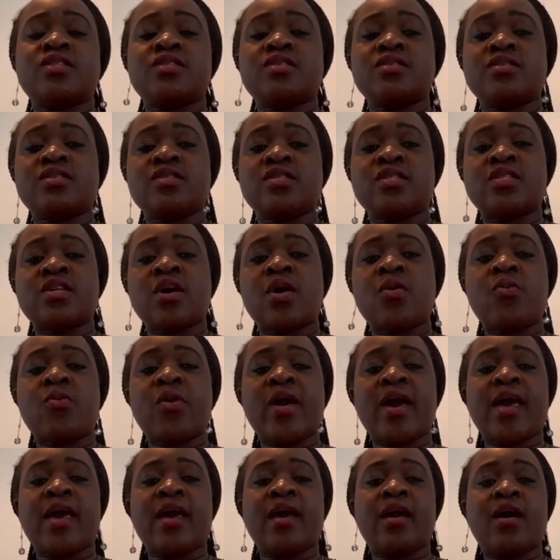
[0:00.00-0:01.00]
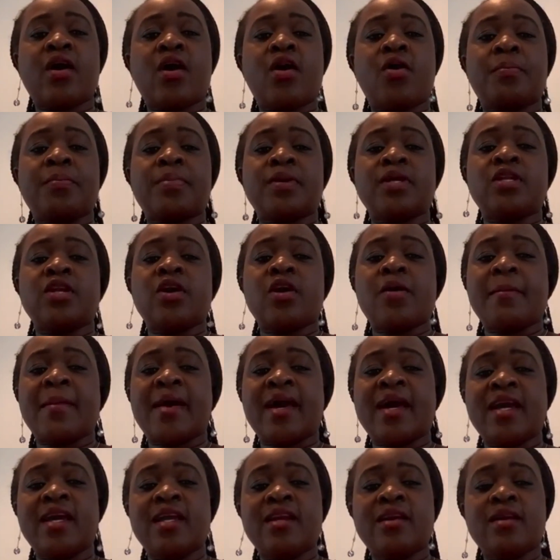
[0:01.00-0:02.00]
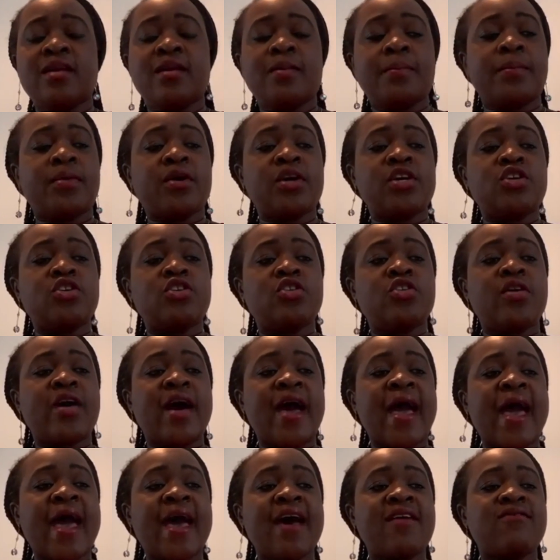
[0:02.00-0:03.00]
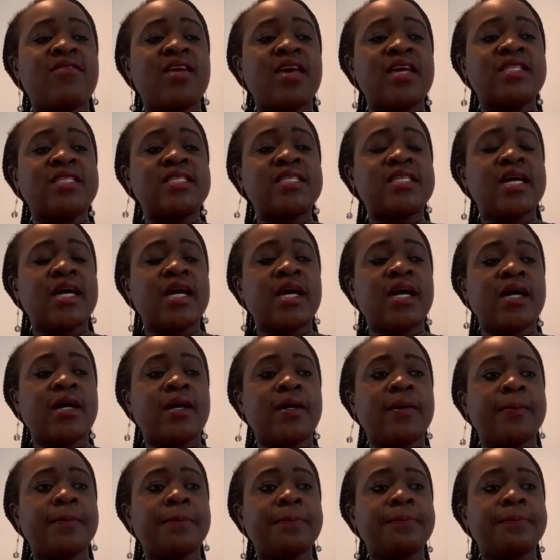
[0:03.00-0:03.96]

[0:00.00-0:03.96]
somewhere up in your mind, but you don't have it um,